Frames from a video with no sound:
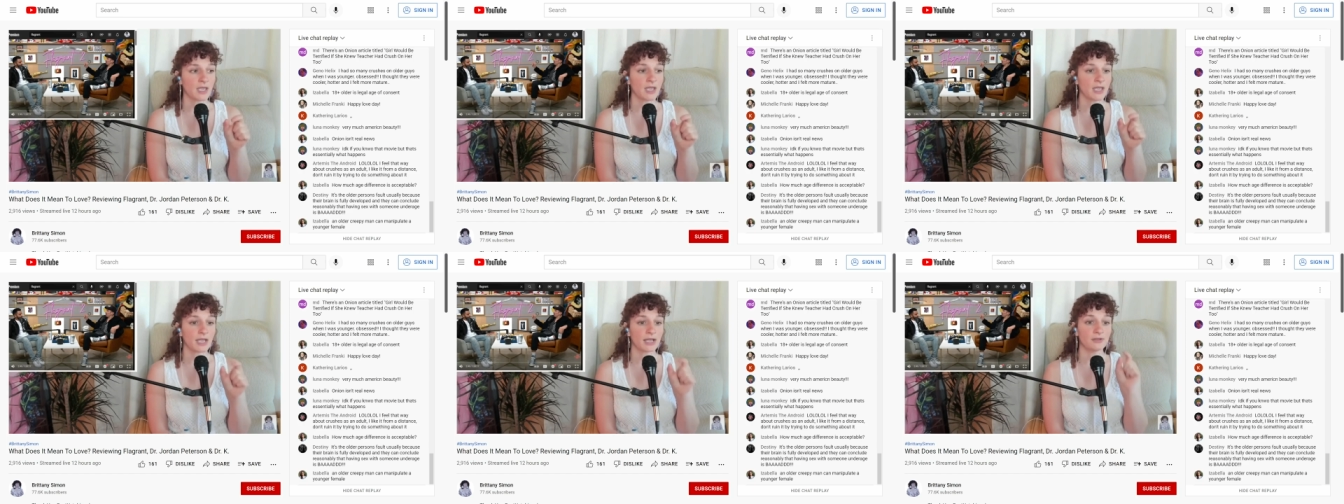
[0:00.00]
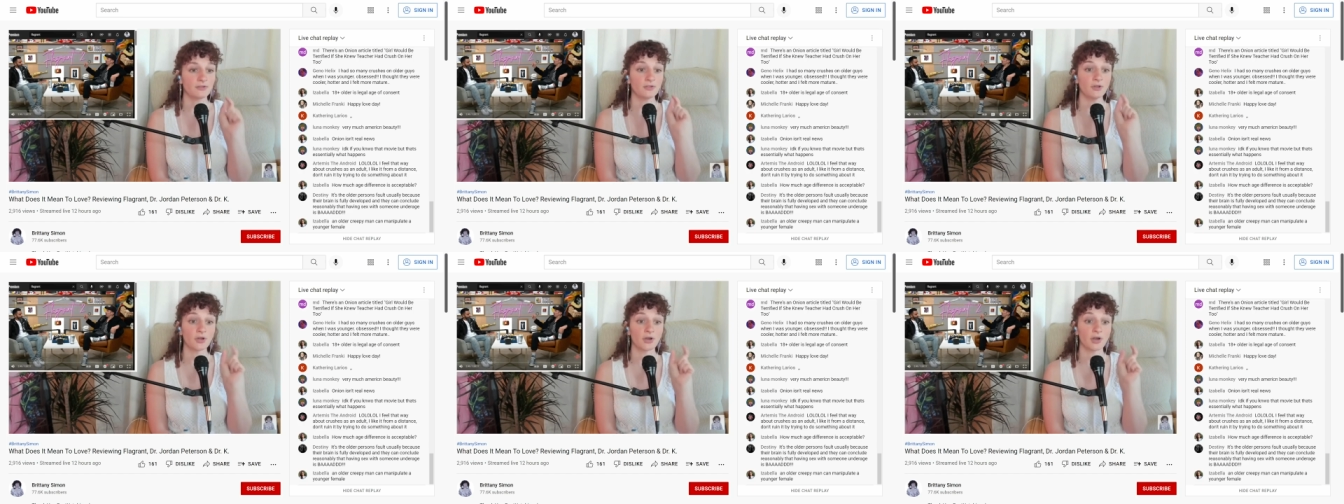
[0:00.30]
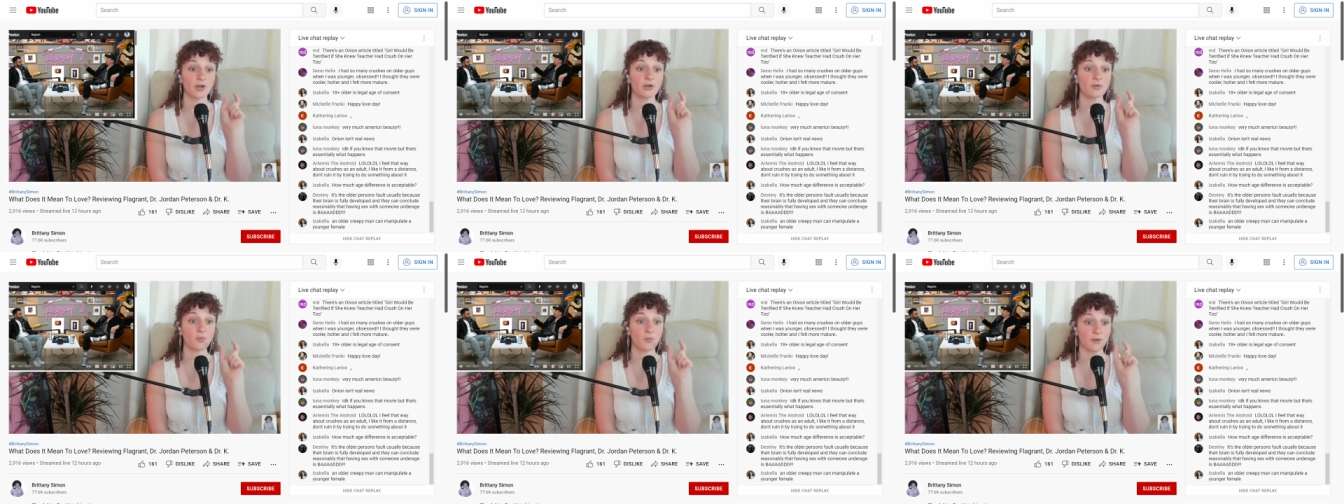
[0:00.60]
and
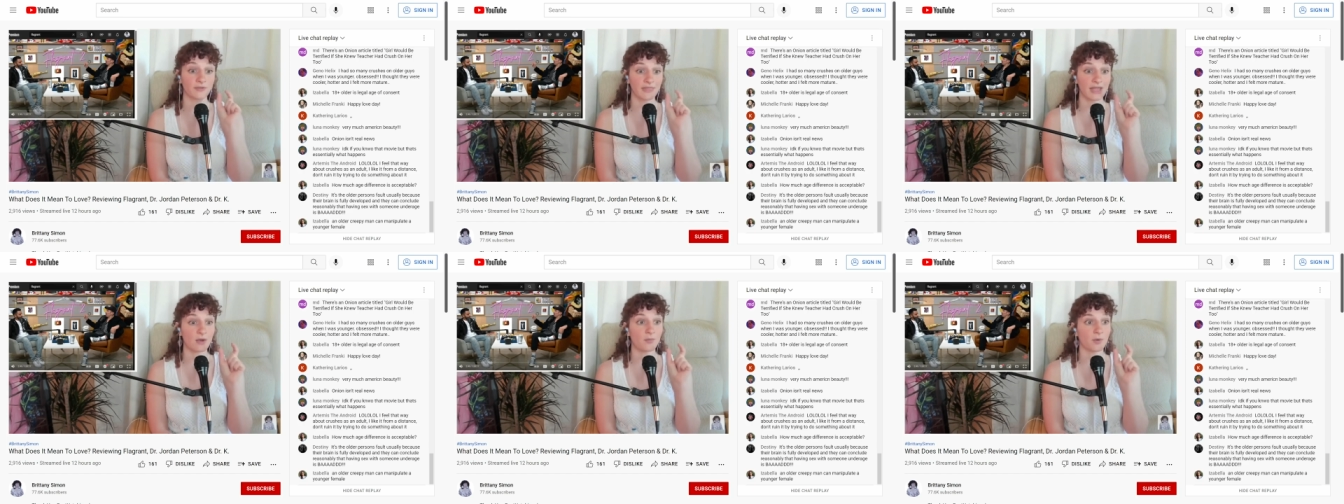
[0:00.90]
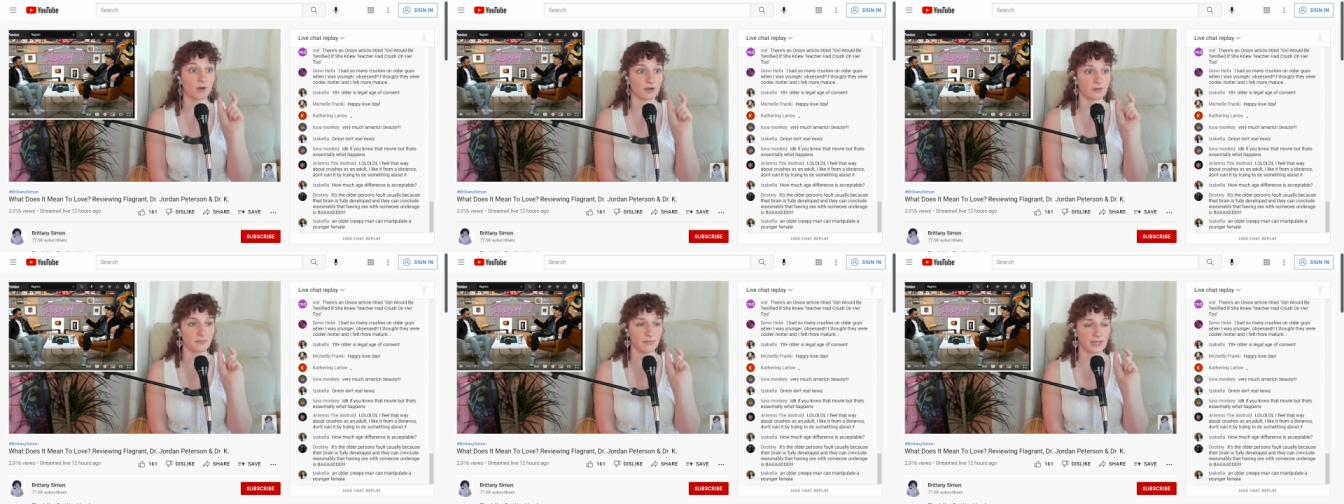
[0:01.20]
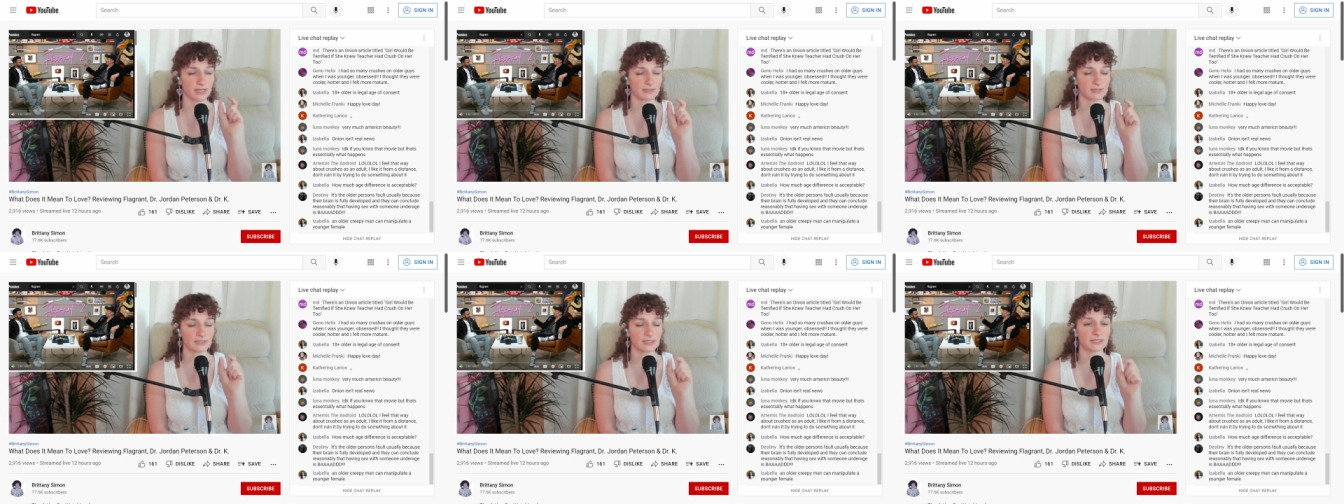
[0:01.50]
learn what that word
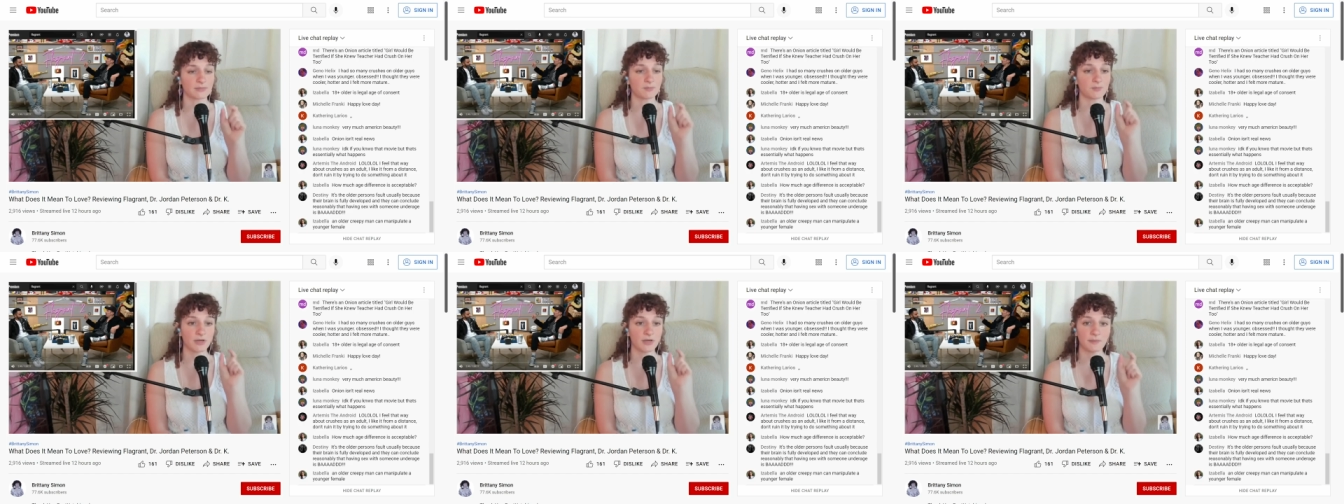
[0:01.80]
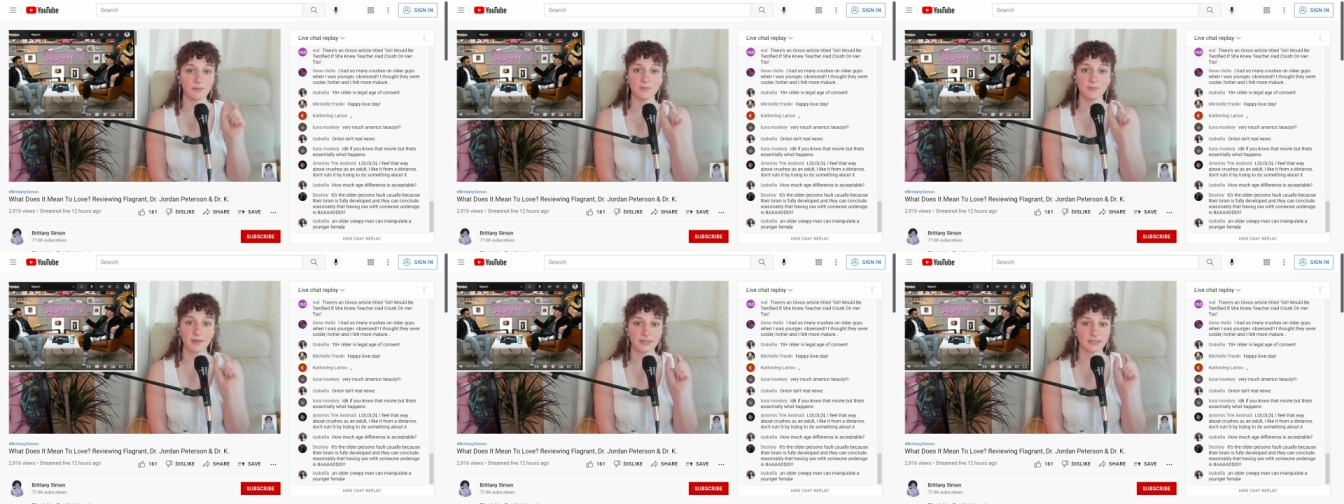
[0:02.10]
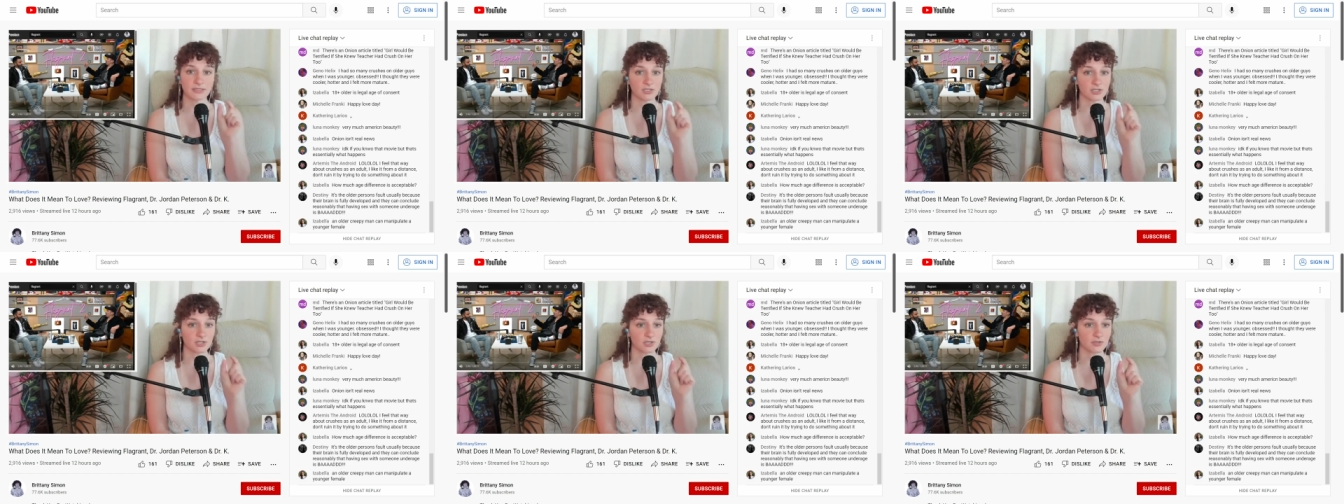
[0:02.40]
means. It's
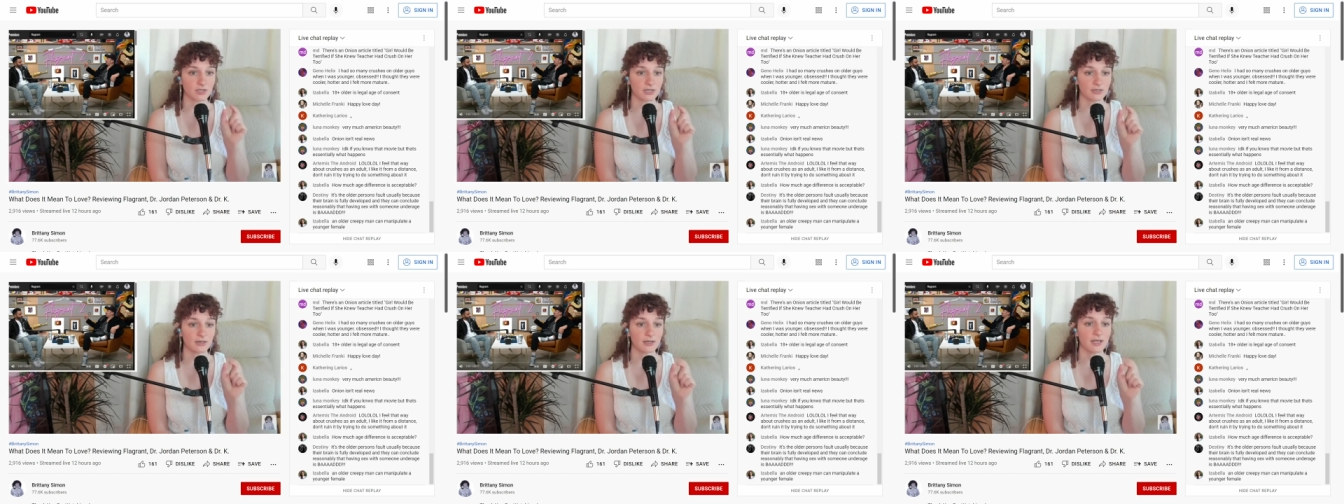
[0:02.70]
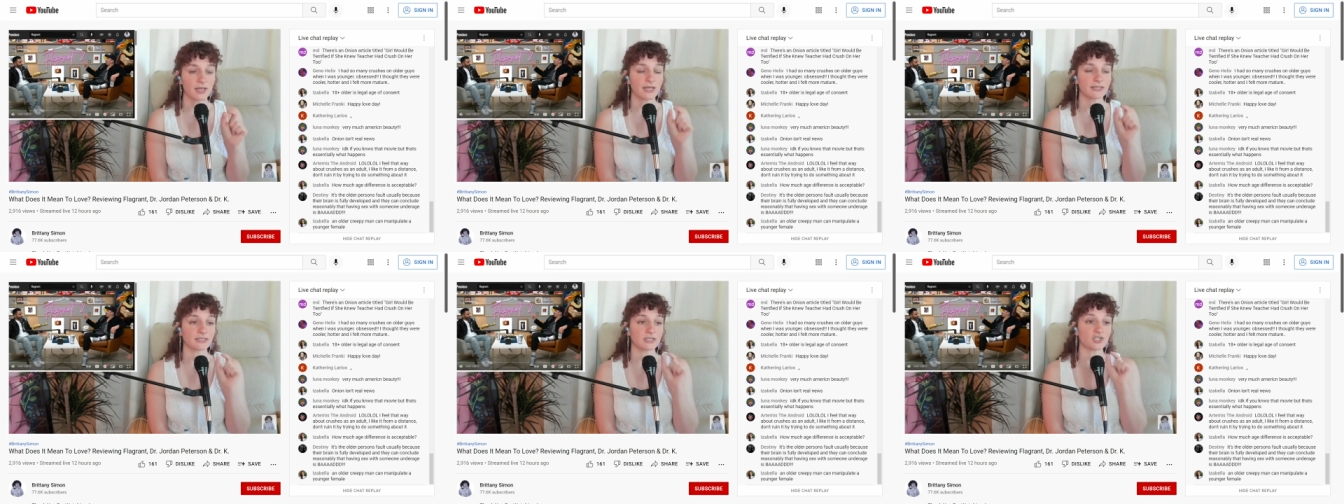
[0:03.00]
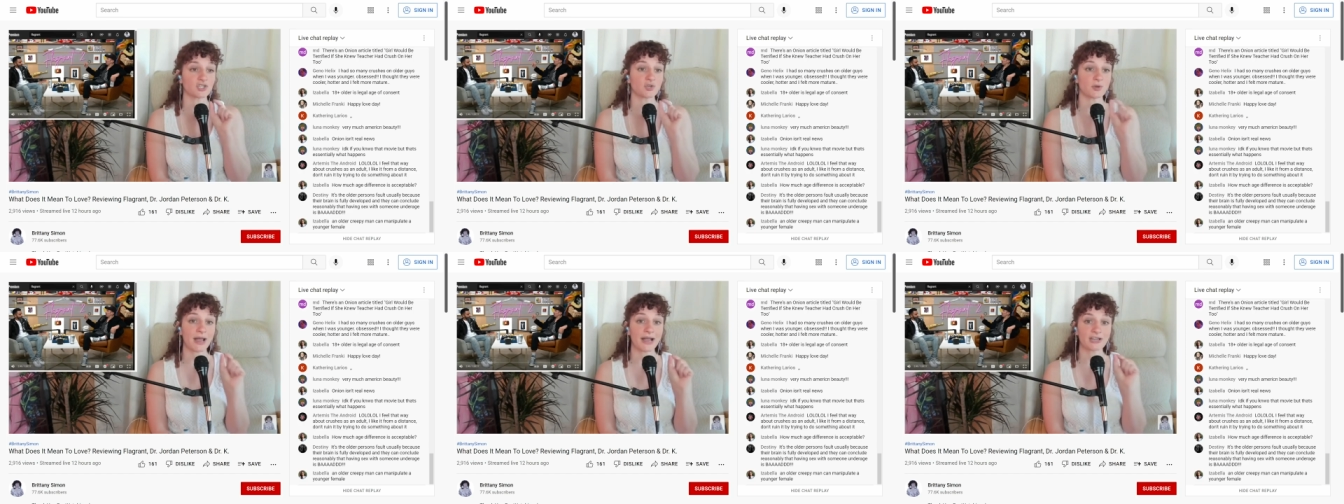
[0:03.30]
prepubescent children, it's
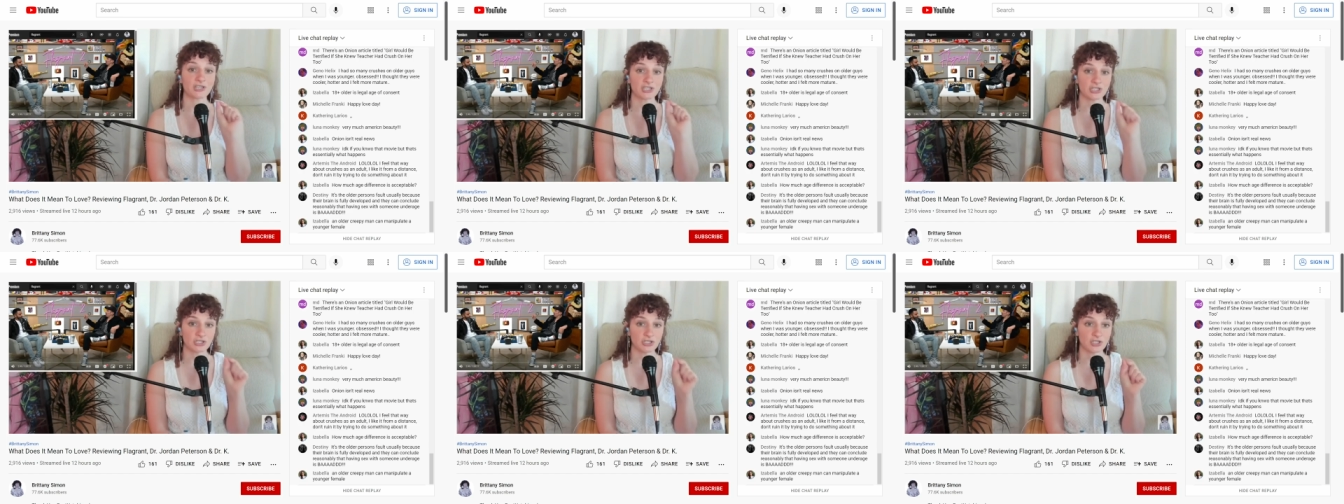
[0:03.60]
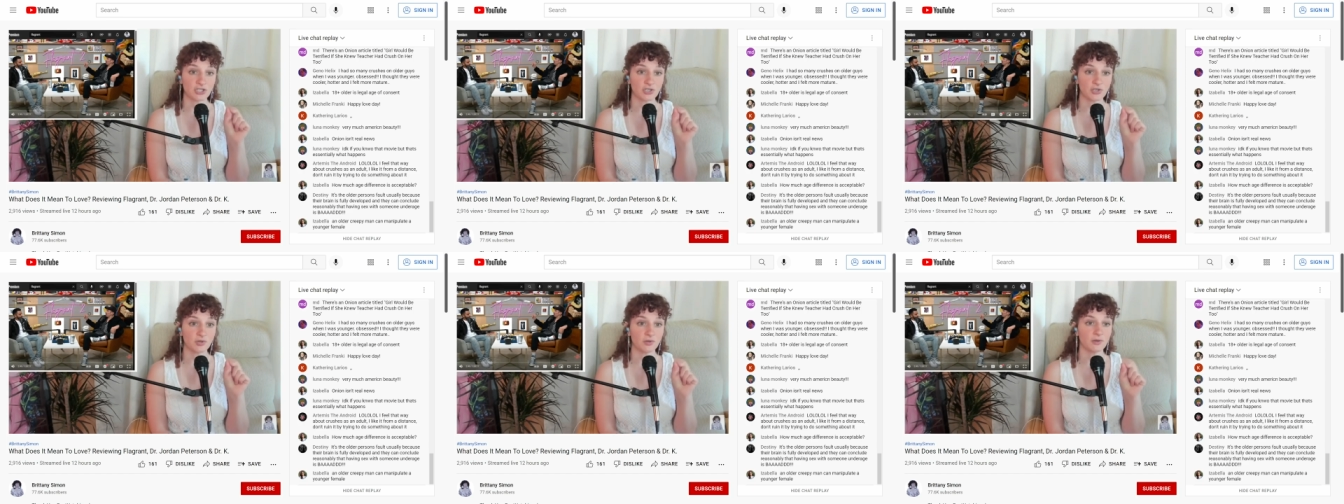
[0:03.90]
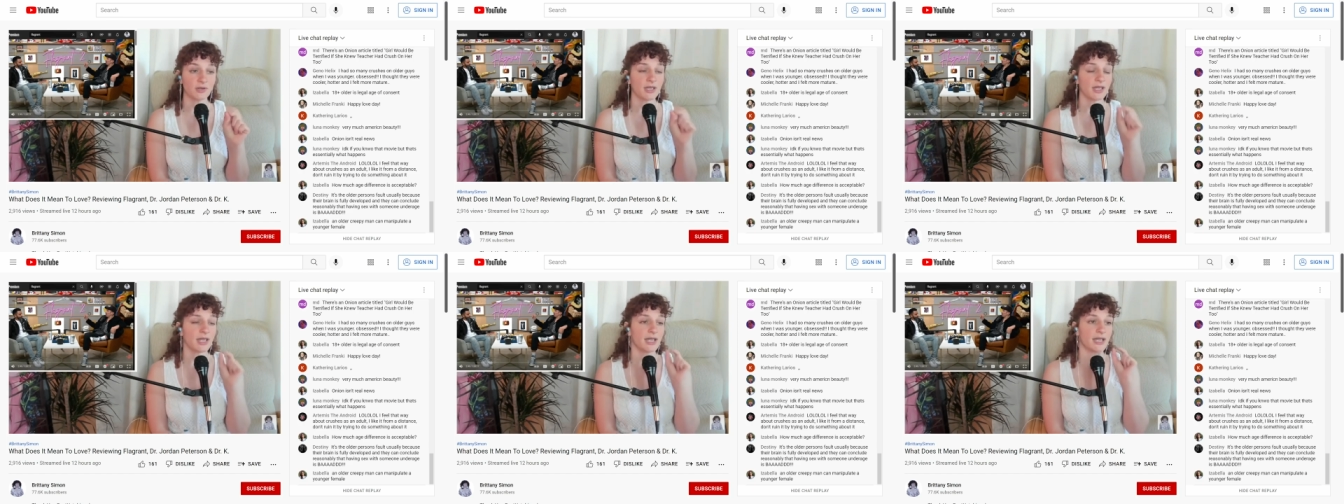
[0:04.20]
attraction to,